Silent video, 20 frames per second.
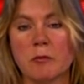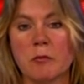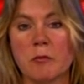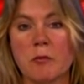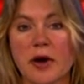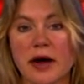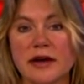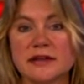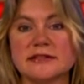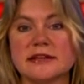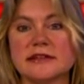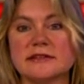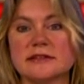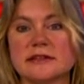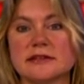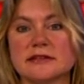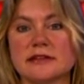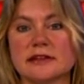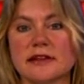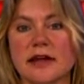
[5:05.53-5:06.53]
My sense
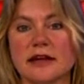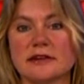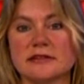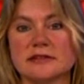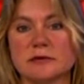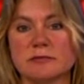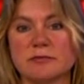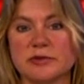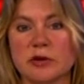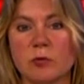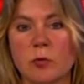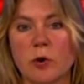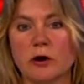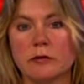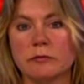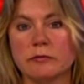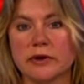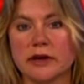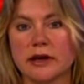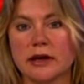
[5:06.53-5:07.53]
is that that simply
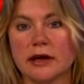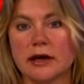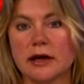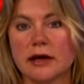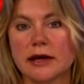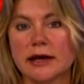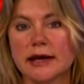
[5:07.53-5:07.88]
won't be